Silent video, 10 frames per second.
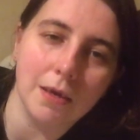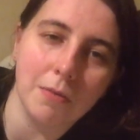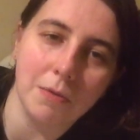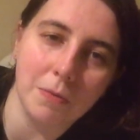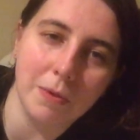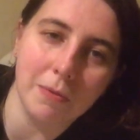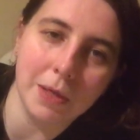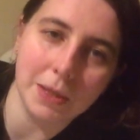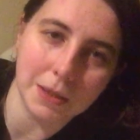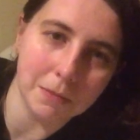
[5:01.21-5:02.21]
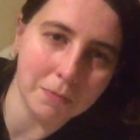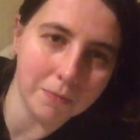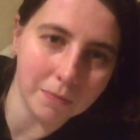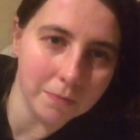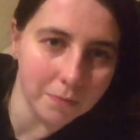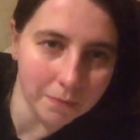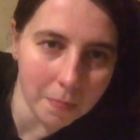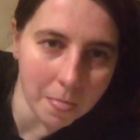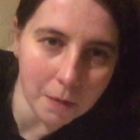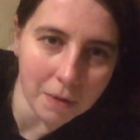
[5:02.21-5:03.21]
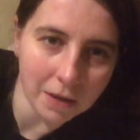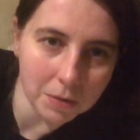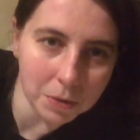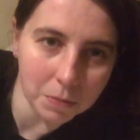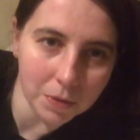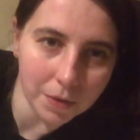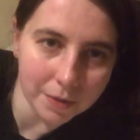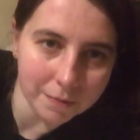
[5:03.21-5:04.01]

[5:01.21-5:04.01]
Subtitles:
we will be reading about tomorrow.